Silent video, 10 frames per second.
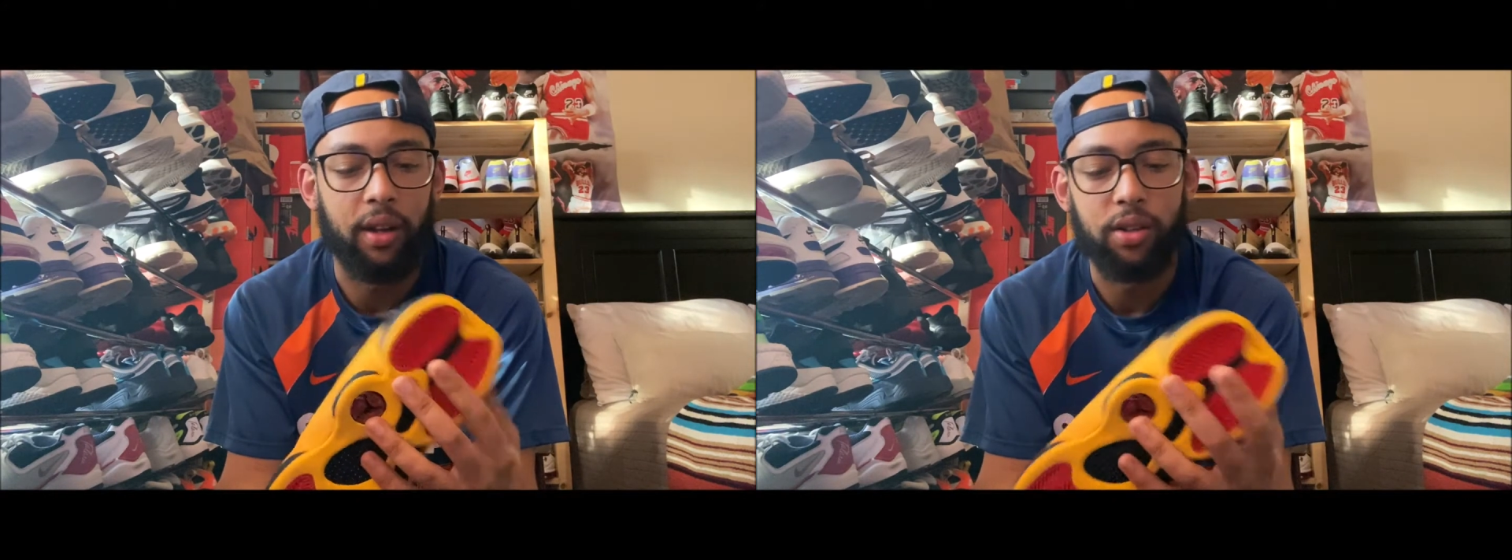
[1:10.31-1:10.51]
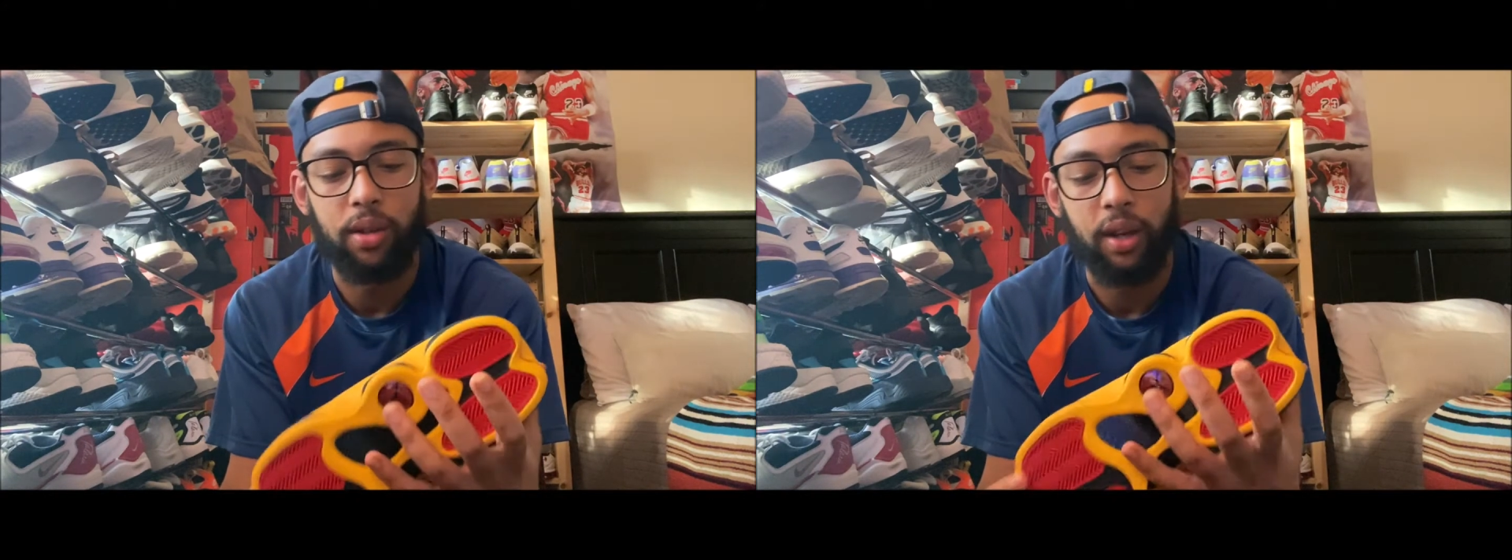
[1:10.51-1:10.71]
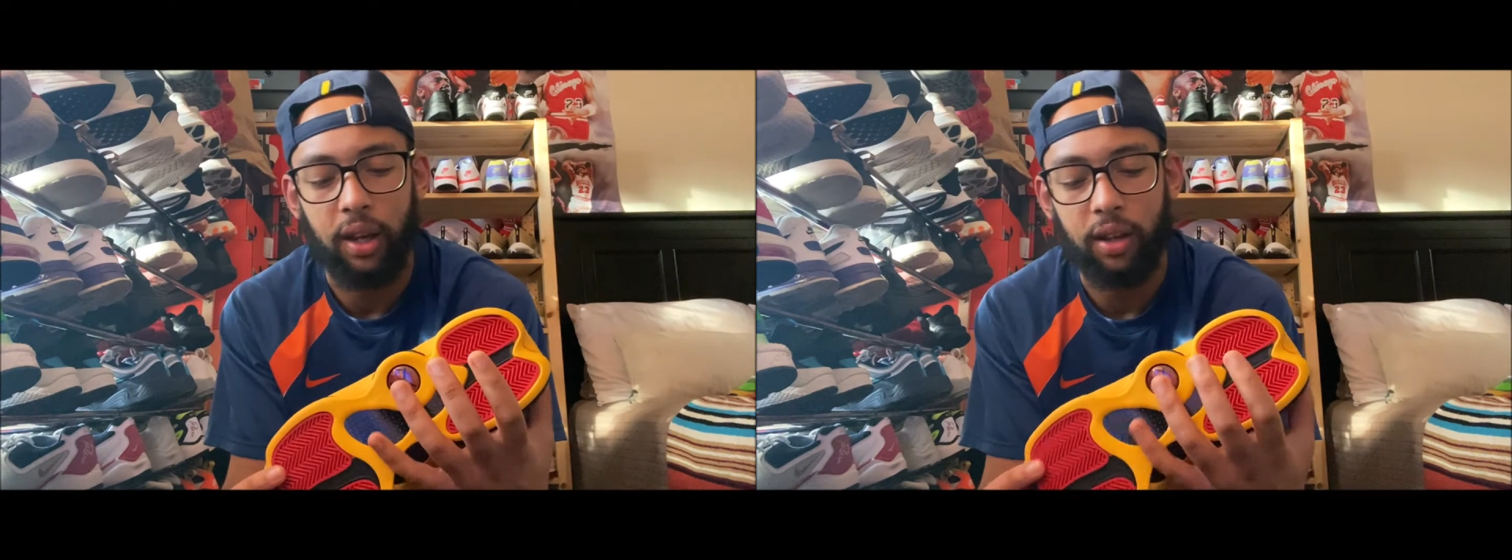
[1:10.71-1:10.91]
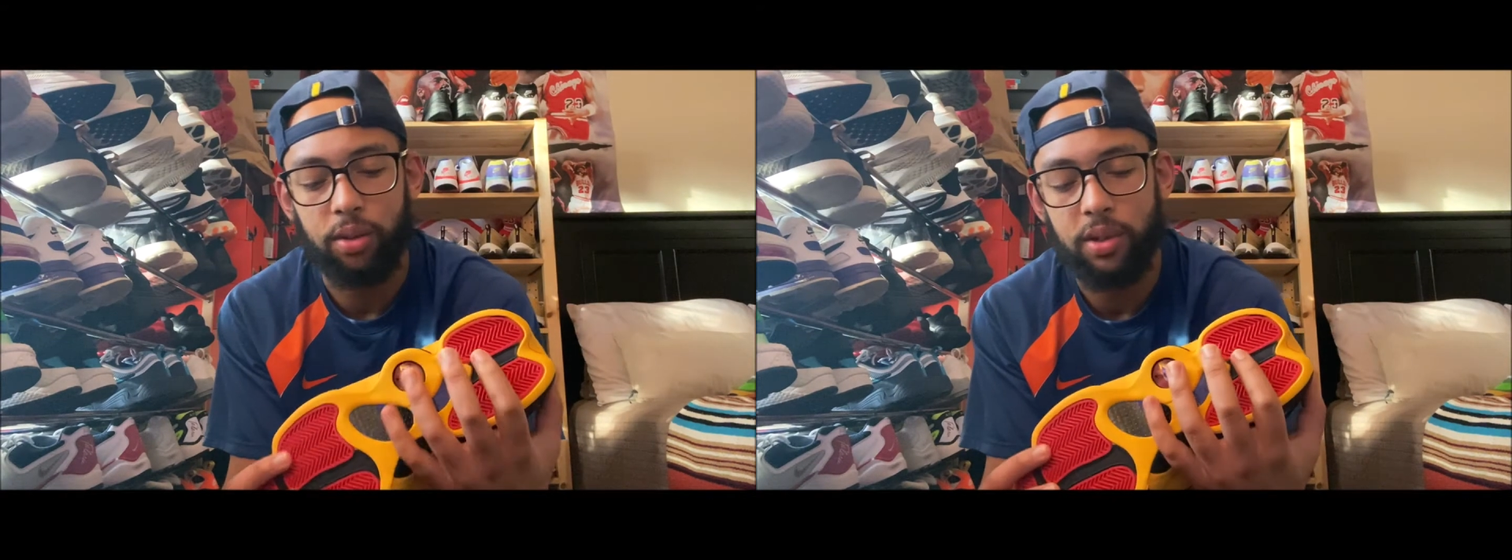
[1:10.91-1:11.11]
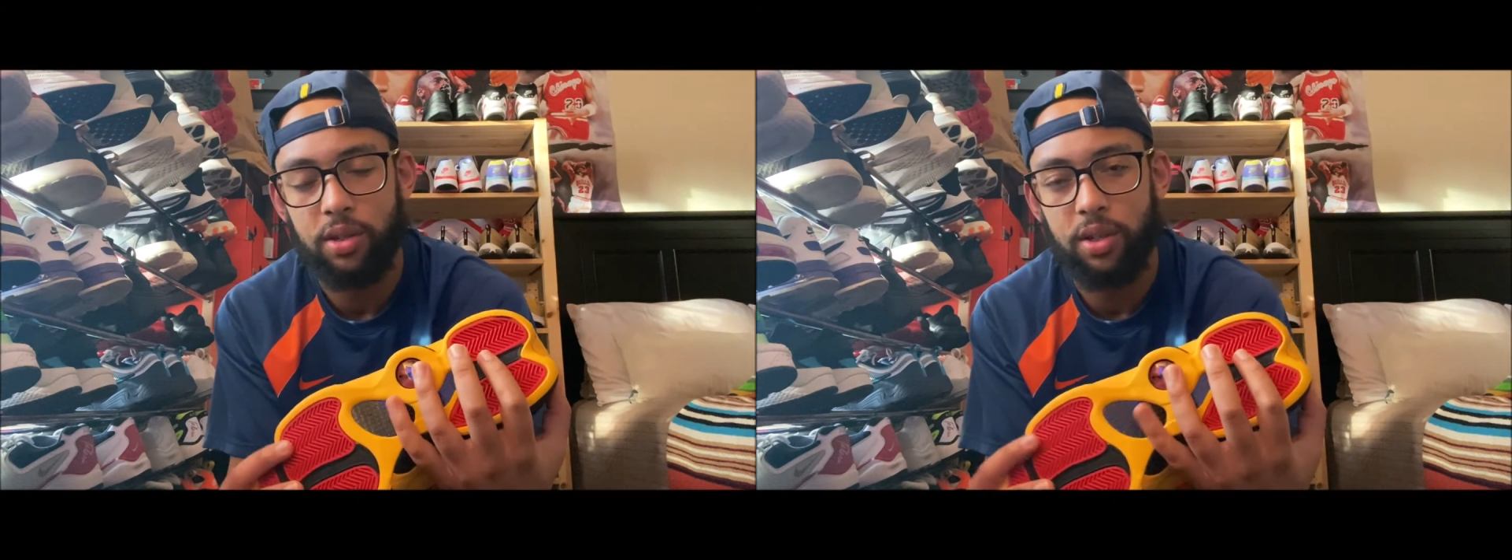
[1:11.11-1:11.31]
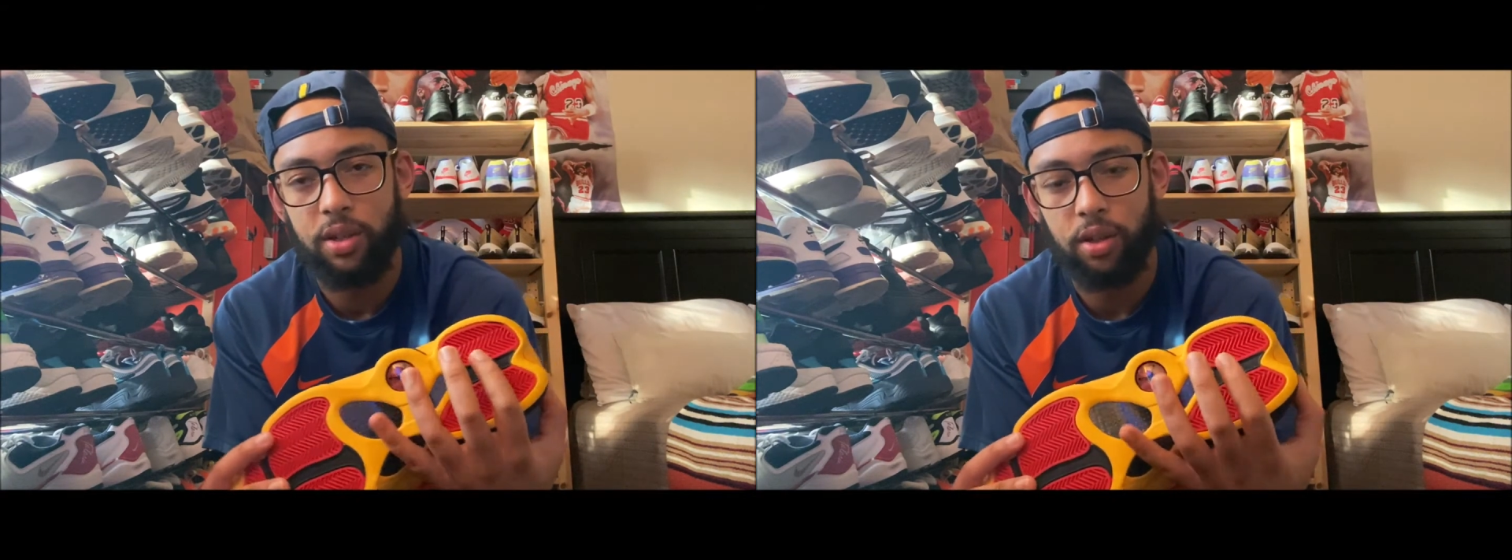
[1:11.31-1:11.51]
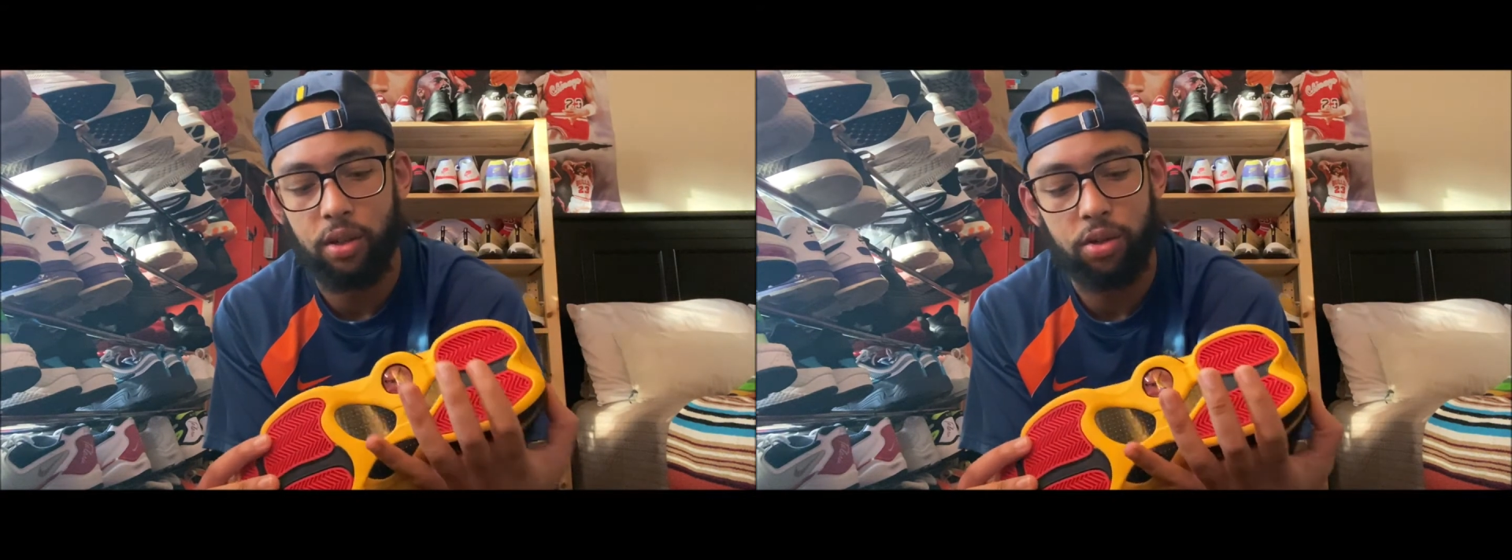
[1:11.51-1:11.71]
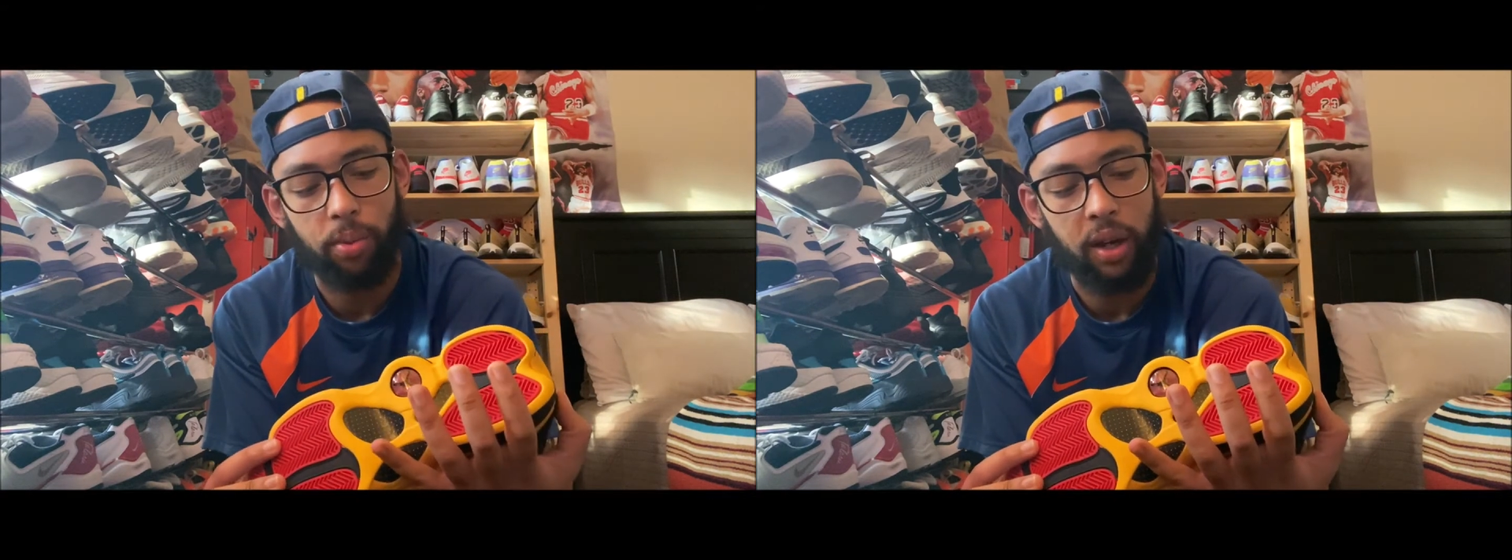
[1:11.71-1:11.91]
It's like, especially the
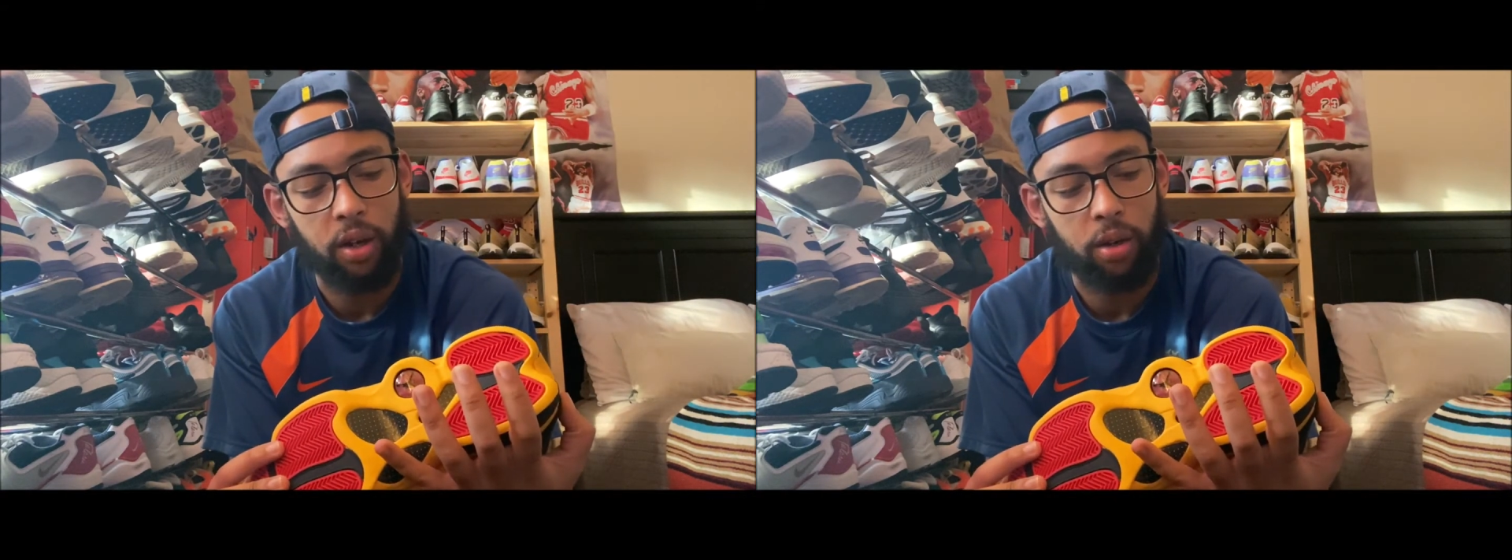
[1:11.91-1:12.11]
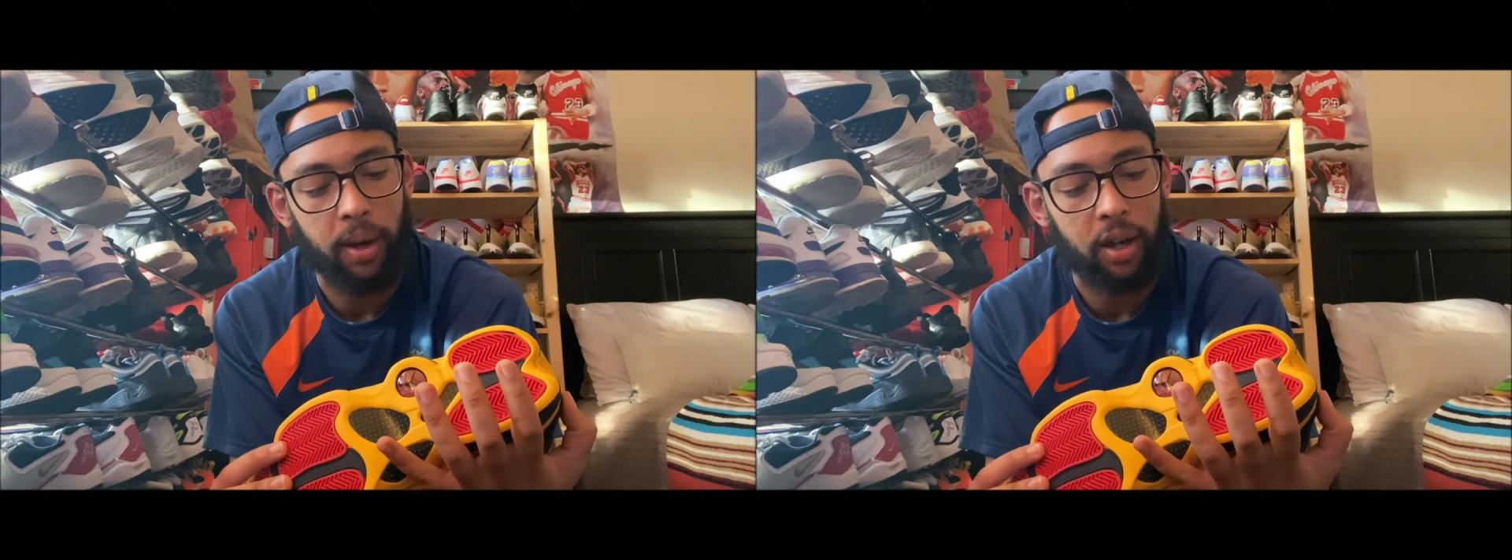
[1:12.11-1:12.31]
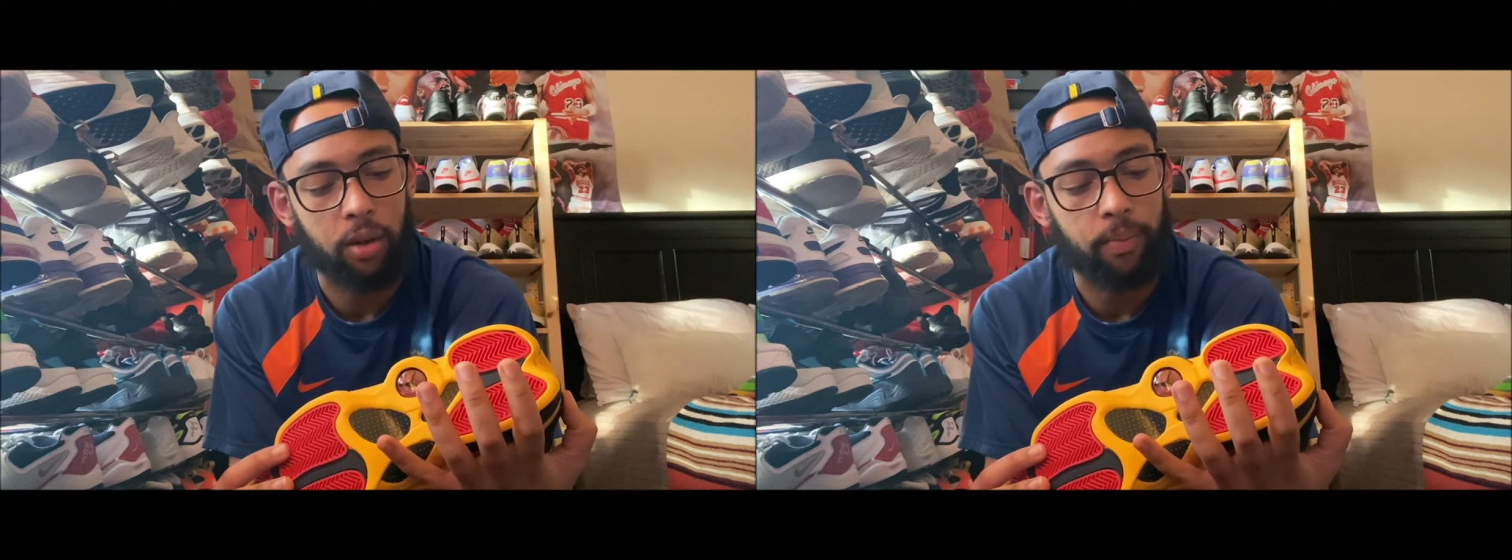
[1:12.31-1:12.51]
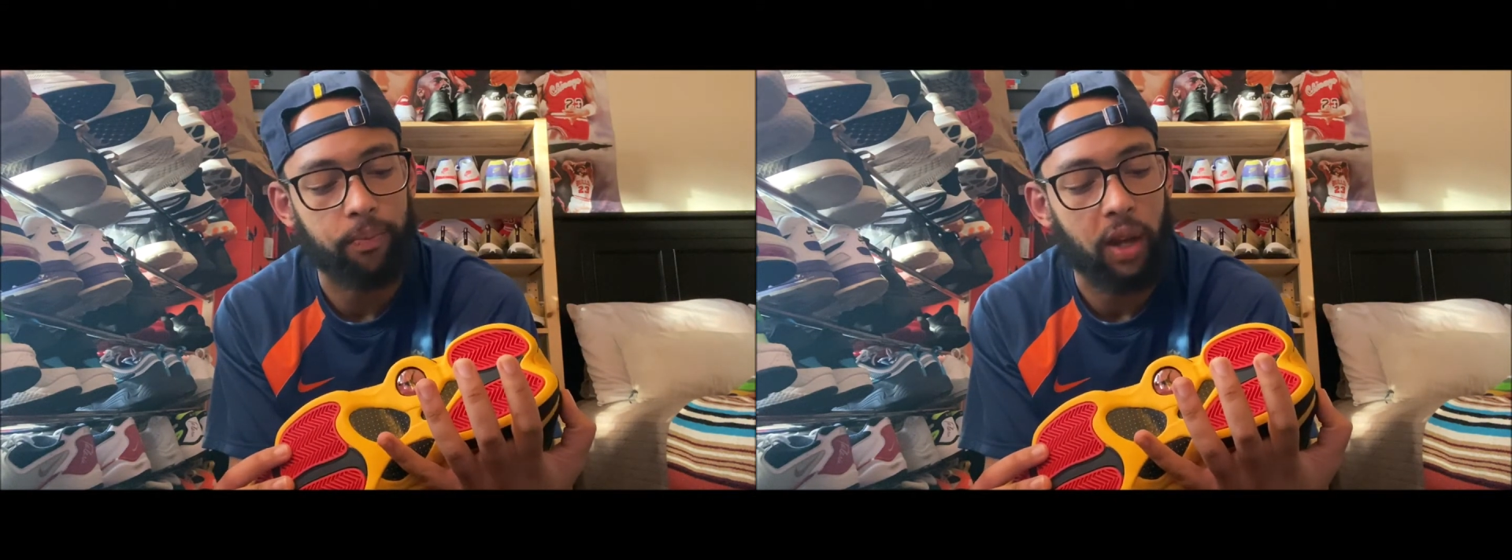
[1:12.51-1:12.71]
suede on the bottom.